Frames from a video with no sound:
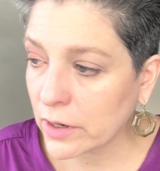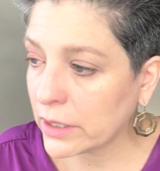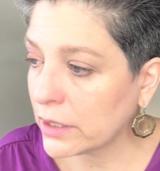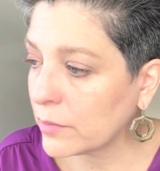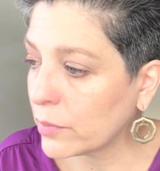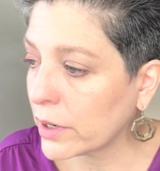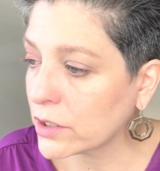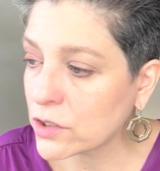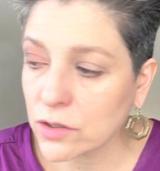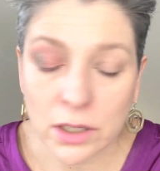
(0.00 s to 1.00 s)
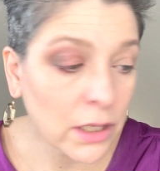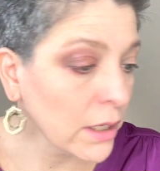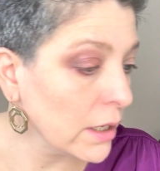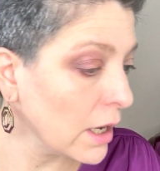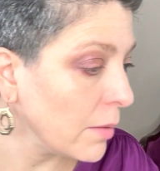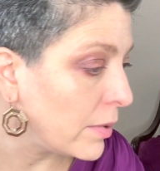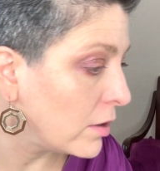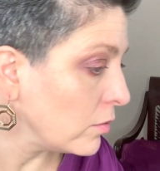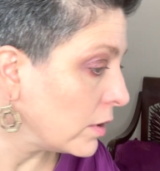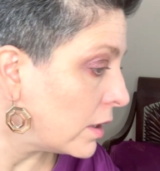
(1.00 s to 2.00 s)
I need a brush to clean it up. I
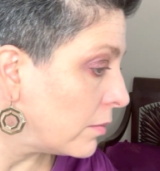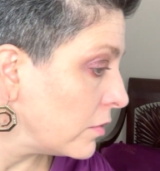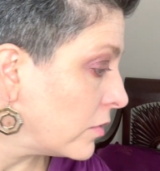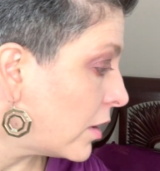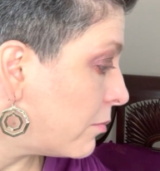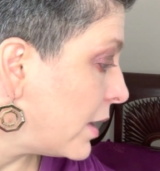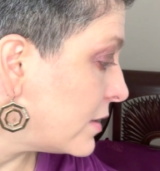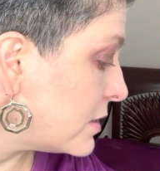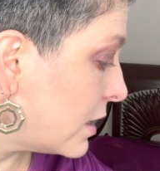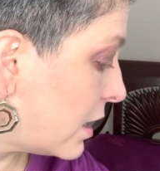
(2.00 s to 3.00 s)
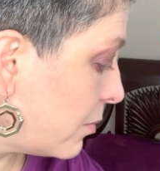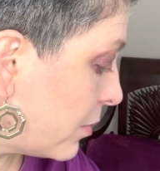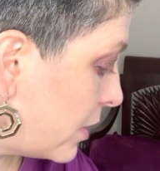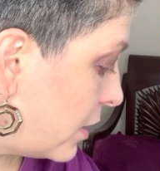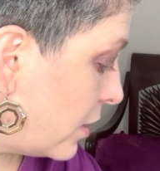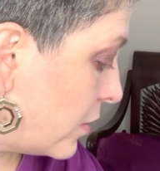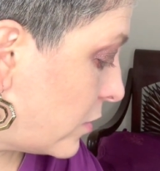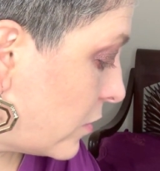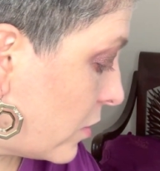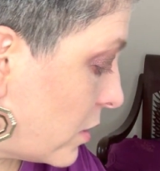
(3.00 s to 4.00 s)
don't want to start messing up.
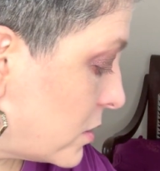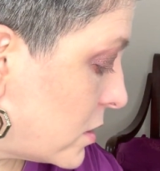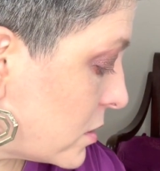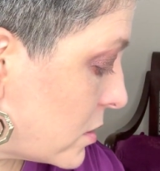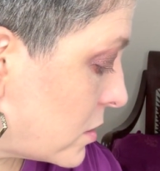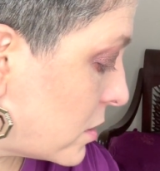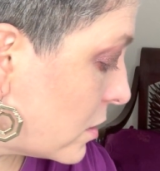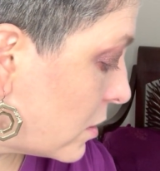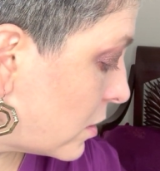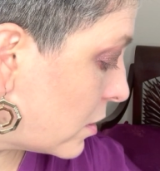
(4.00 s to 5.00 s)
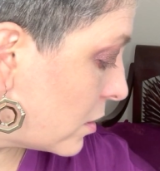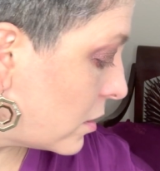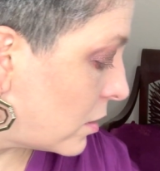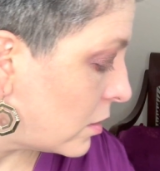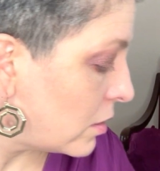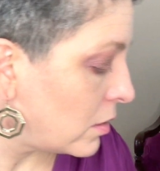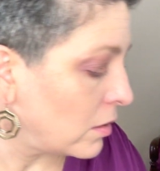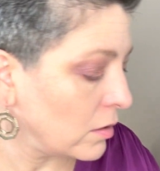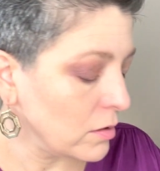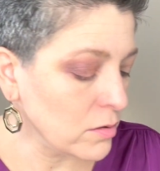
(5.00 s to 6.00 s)
So I'll just
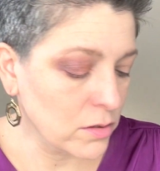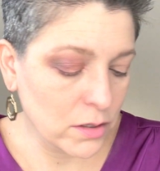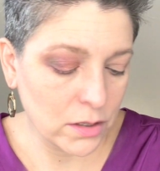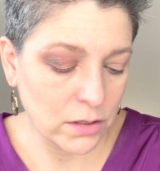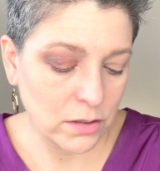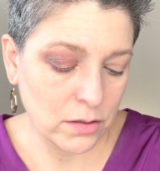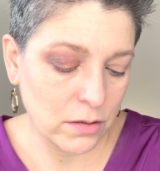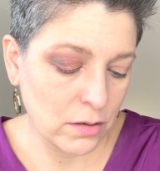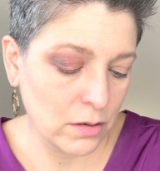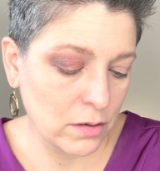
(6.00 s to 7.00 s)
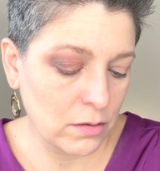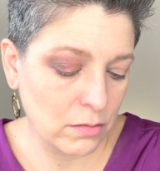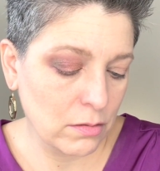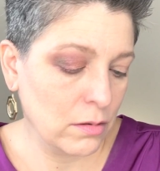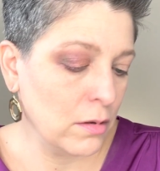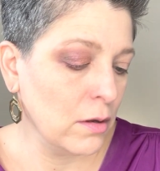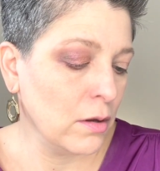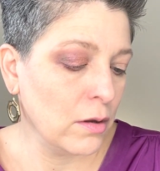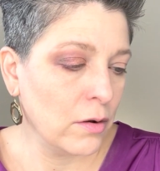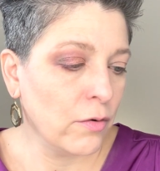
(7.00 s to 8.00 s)
use this
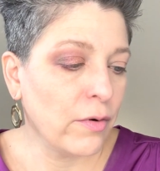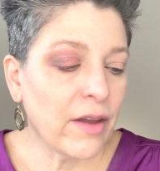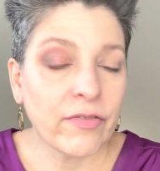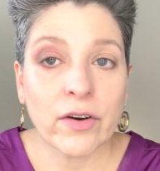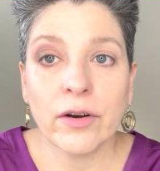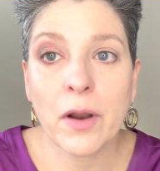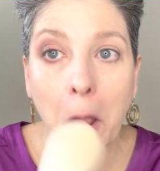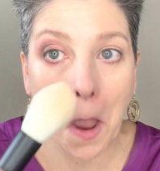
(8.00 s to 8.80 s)
refer.